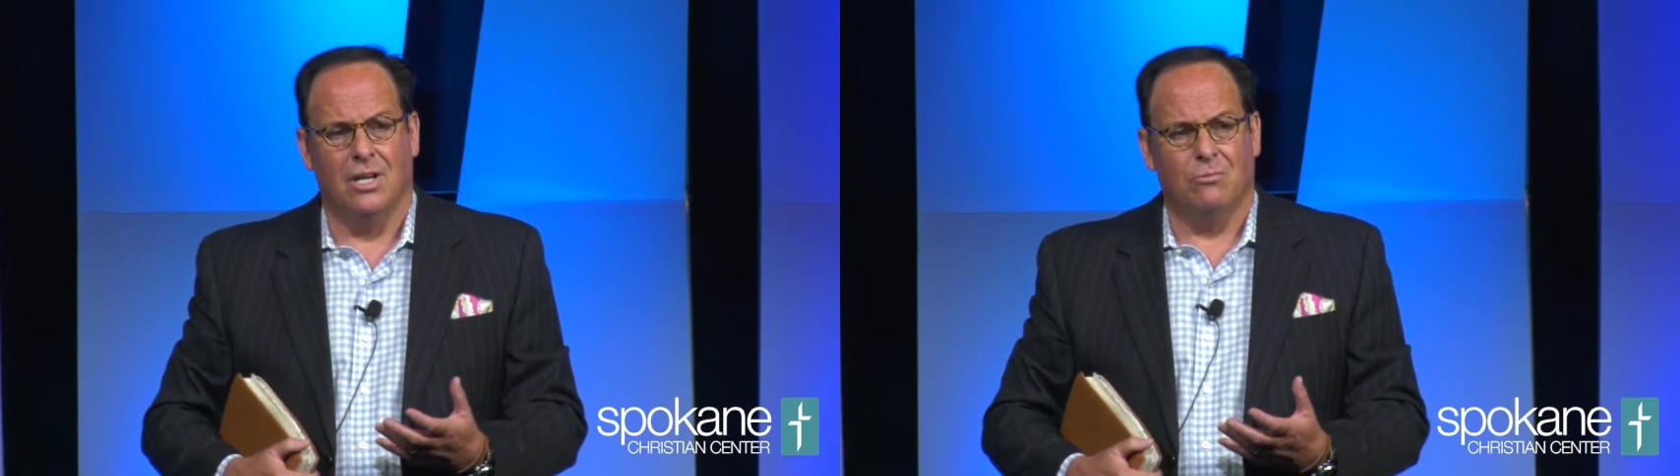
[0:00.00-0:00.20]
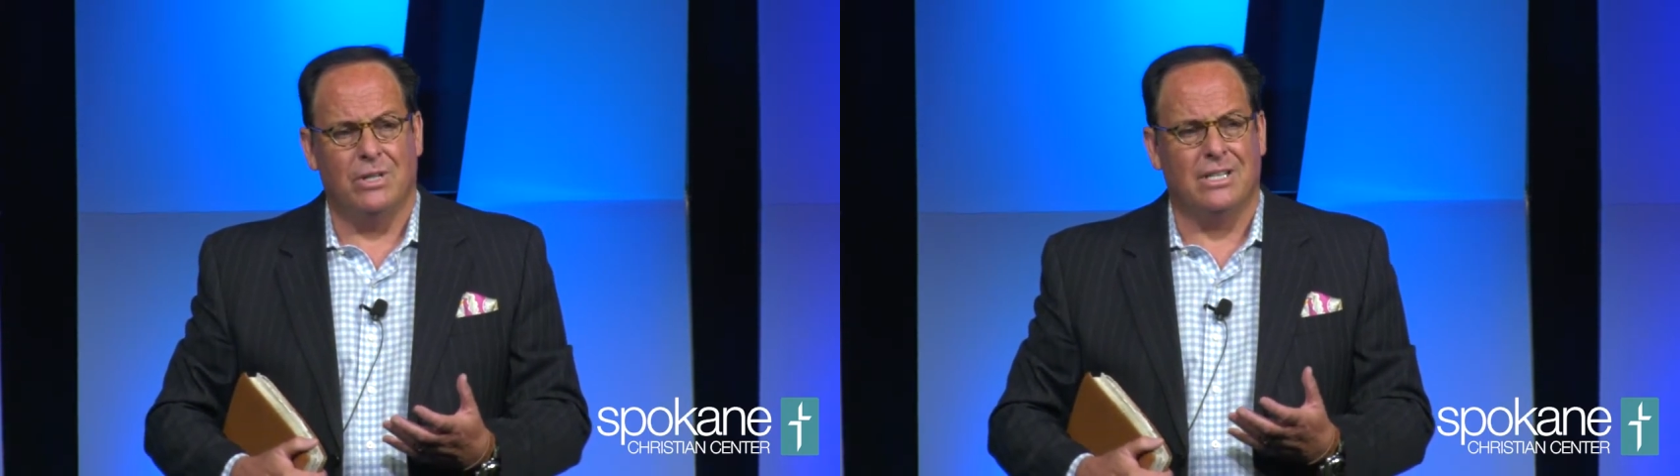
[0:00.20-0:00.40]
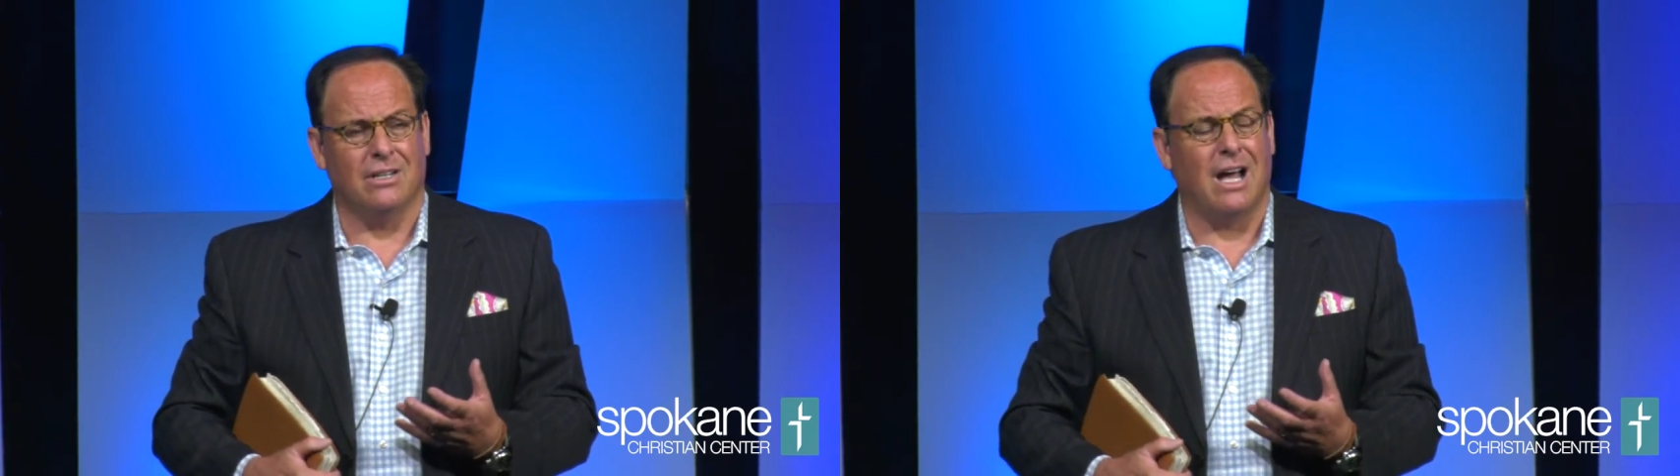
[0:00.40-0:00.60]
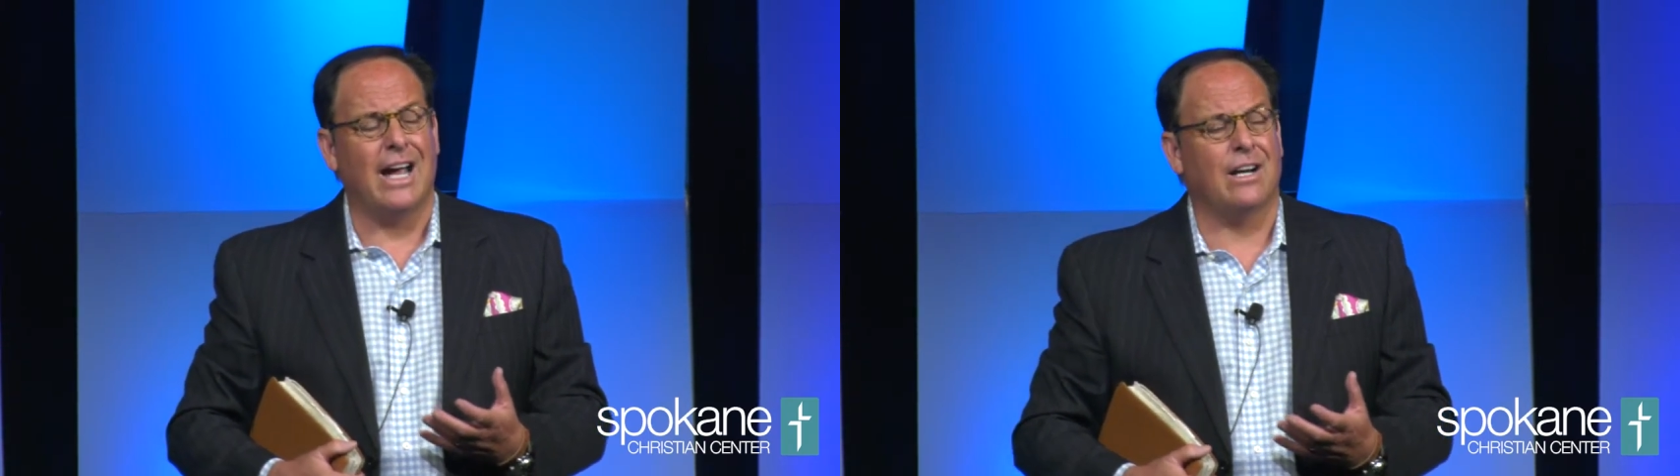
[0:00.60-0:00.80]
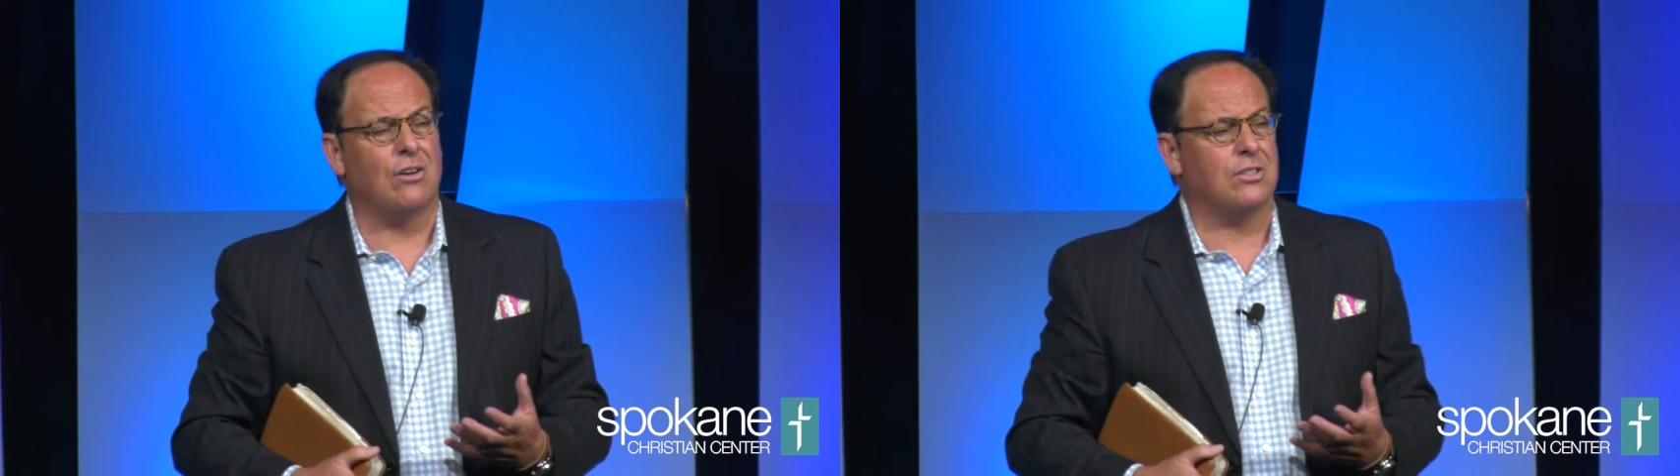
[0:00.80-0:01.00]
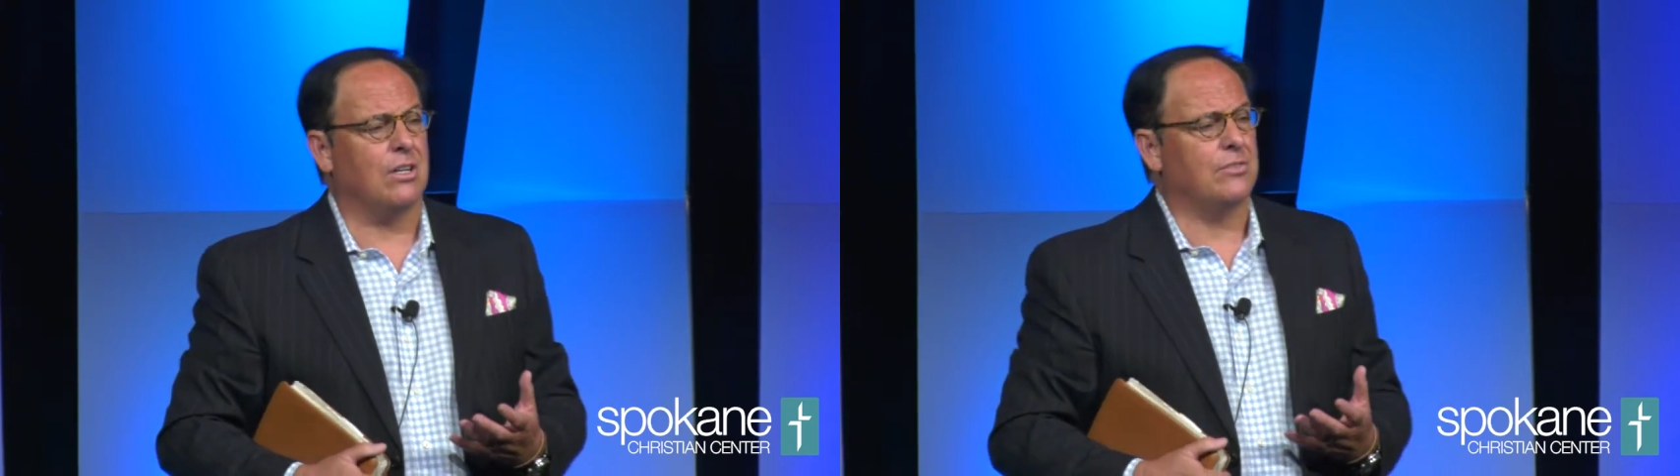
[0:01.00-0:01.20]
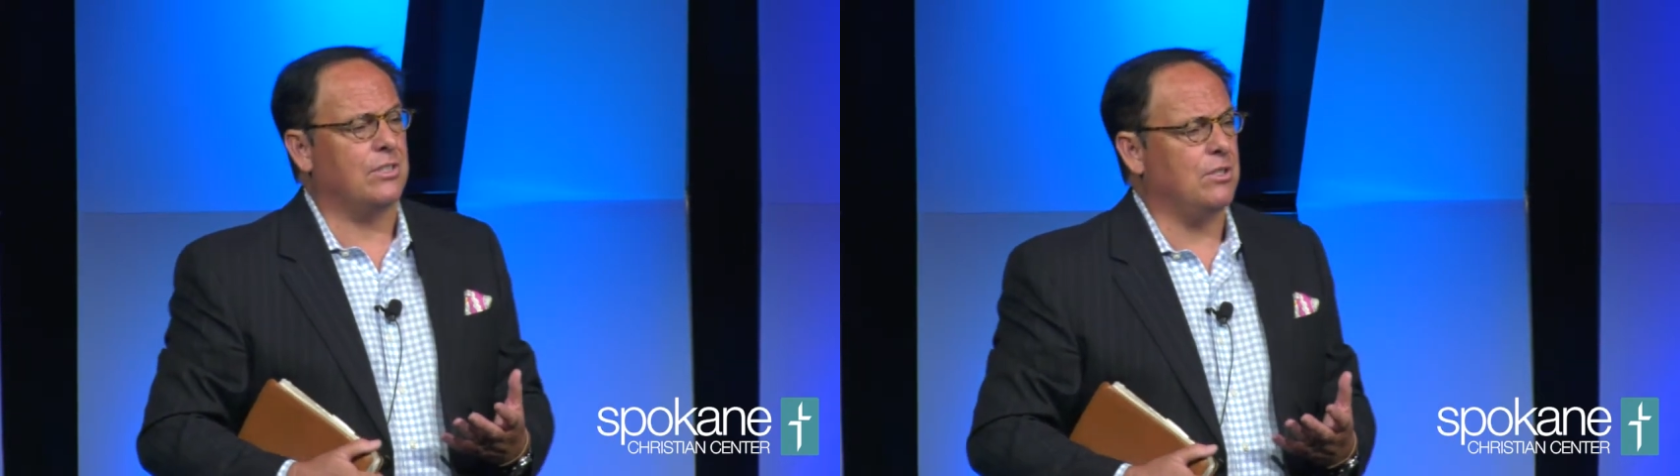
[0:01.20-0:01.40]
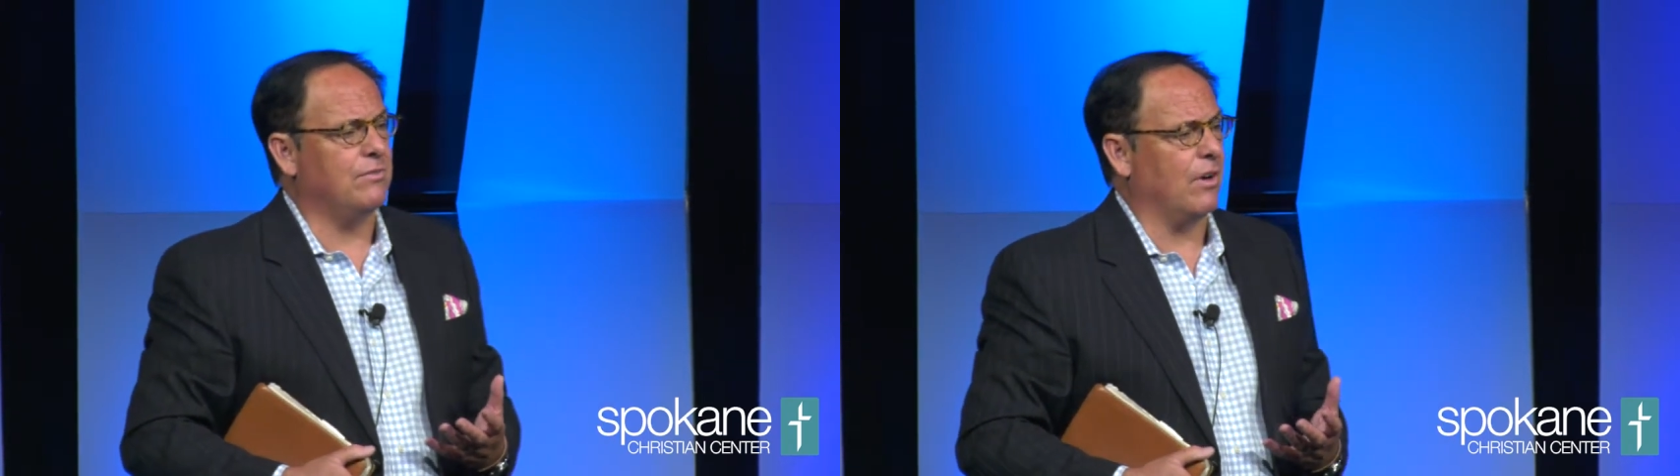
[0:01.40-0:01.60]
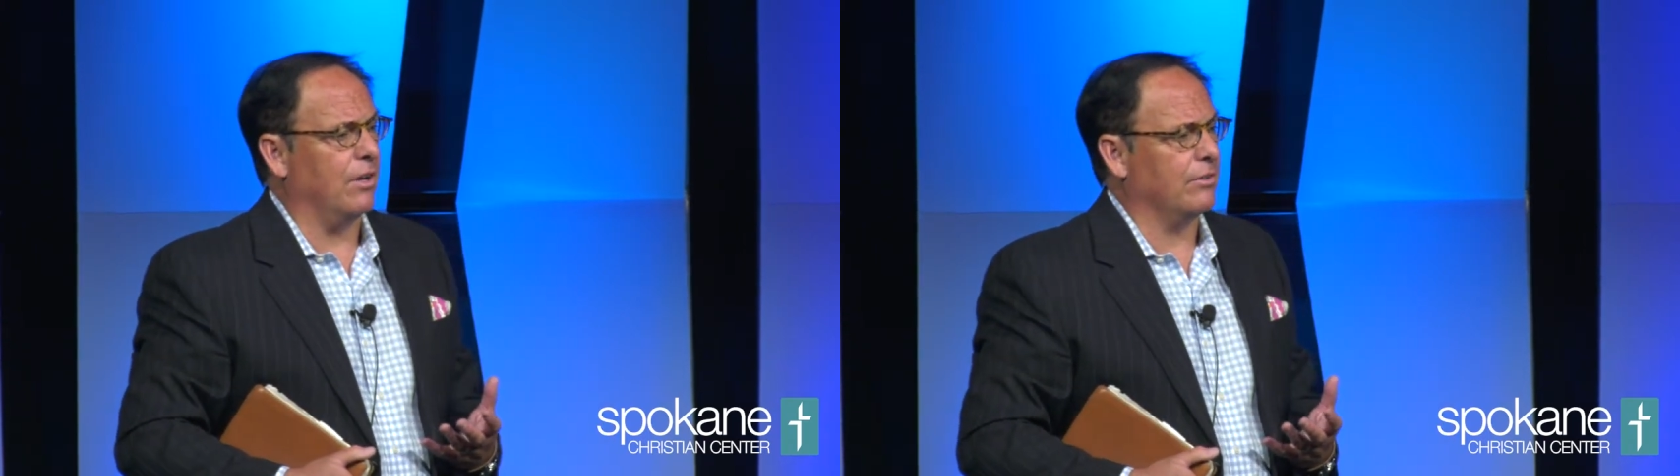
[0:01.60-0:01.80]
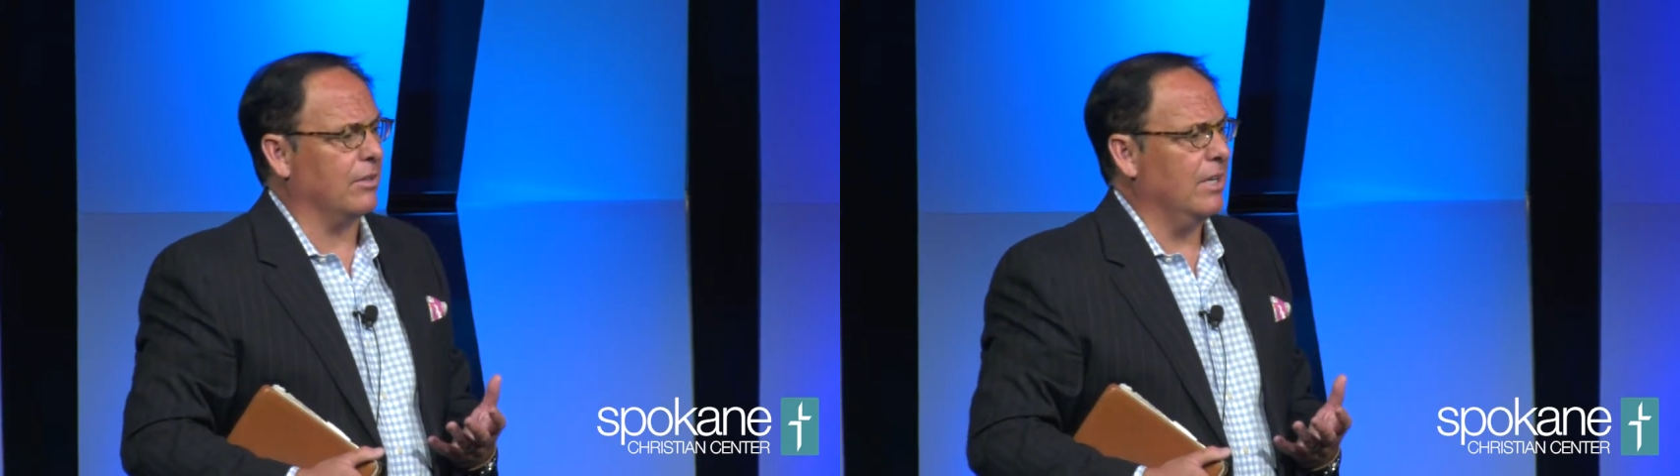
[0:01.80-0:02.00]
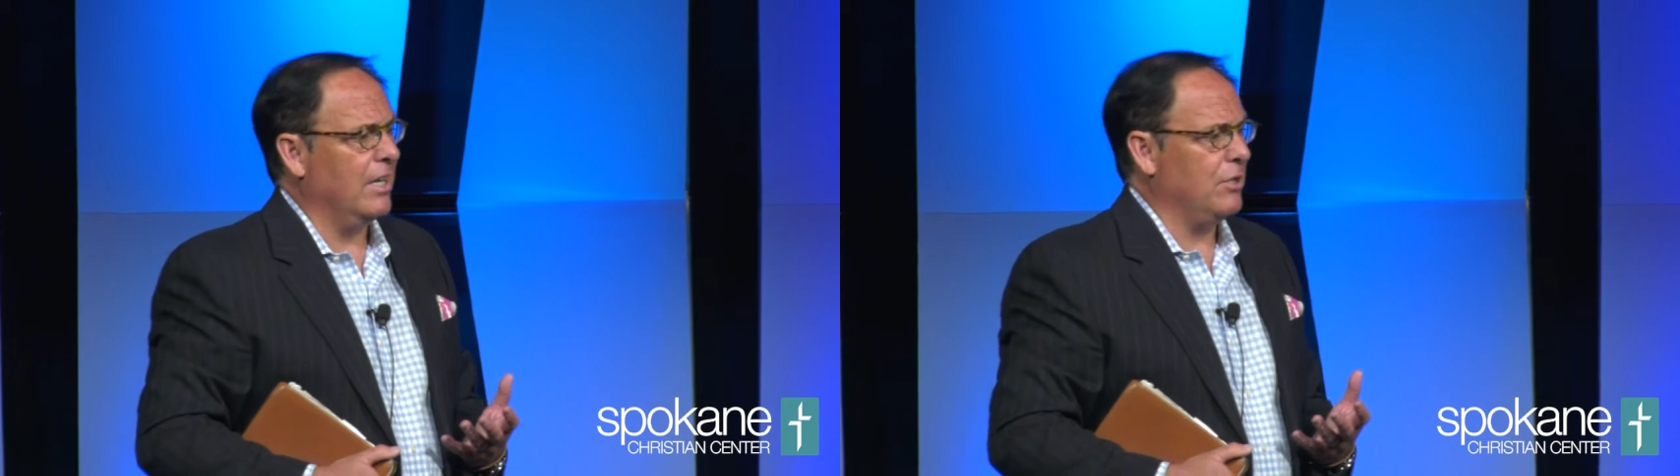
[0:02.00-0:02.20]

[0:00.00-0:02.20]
We delight ourselves in you, Father,